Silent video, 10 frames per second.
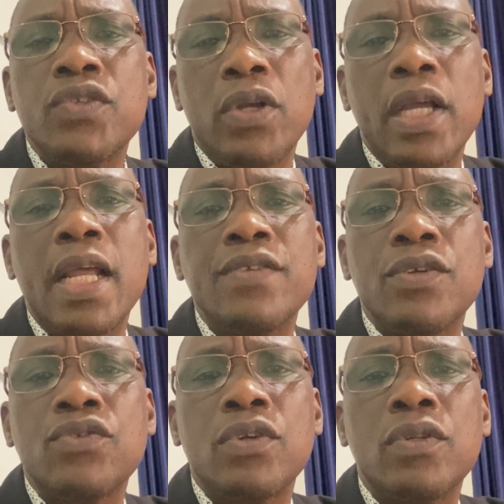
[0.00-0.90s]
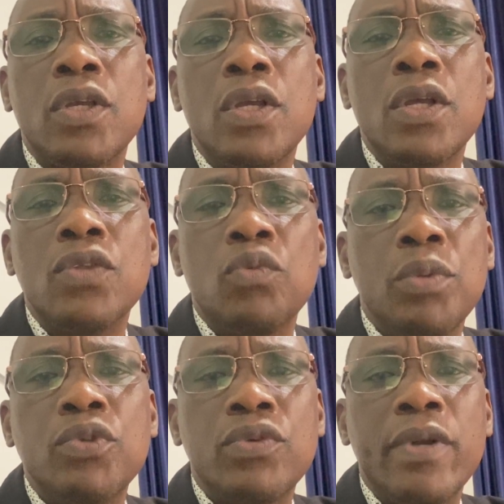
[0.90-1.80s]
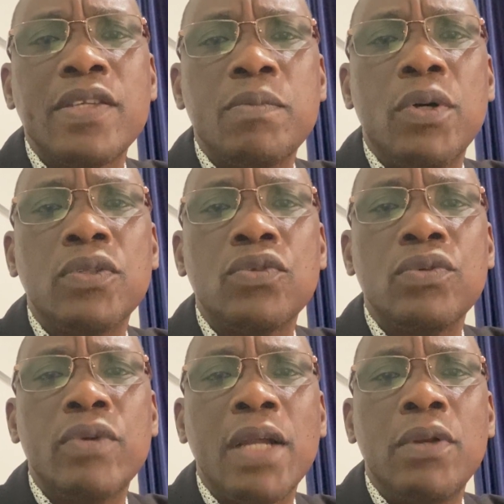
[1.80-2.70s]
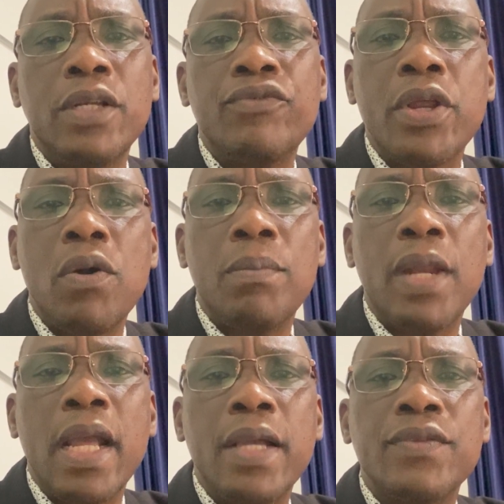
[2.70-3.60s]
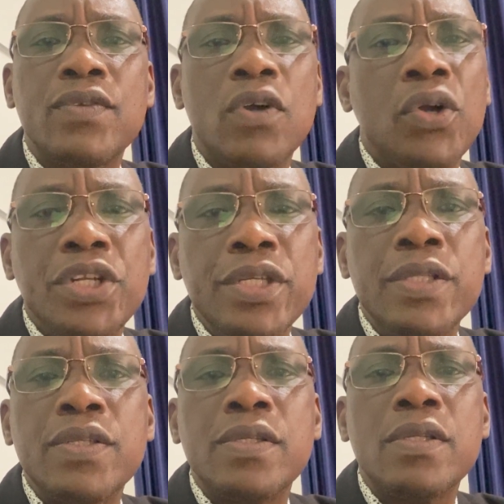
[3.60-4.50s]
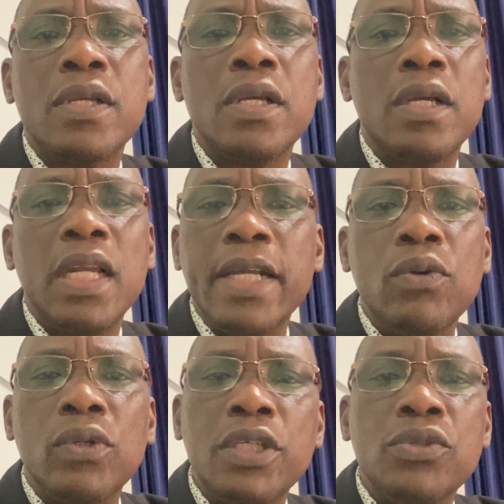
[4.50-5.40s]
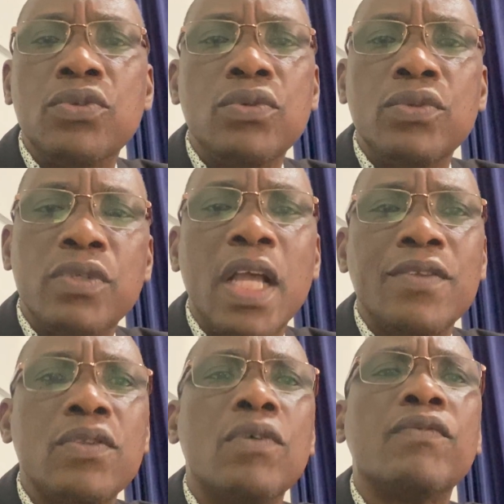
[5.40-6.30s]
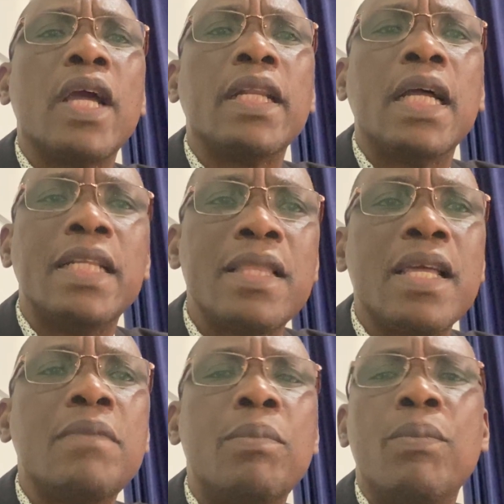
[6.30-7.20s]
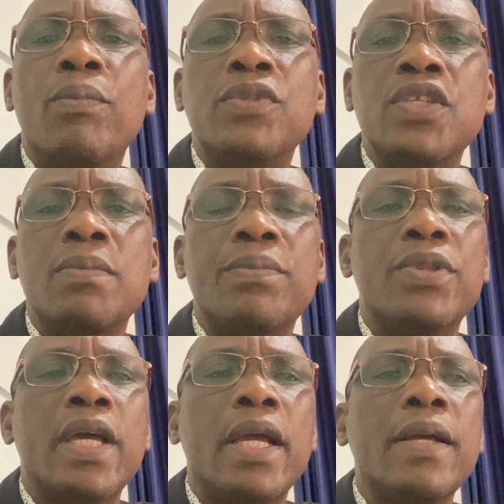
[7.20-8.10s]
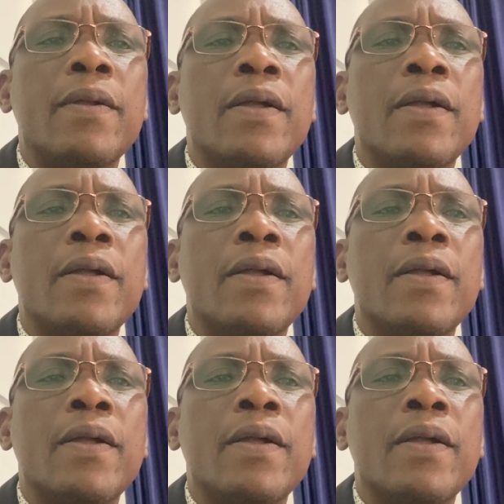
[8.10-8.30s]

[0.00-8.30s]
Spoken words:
the organization to be able to respond to regulatory compliance, audits, legal issues, and stuff like that. The third tip there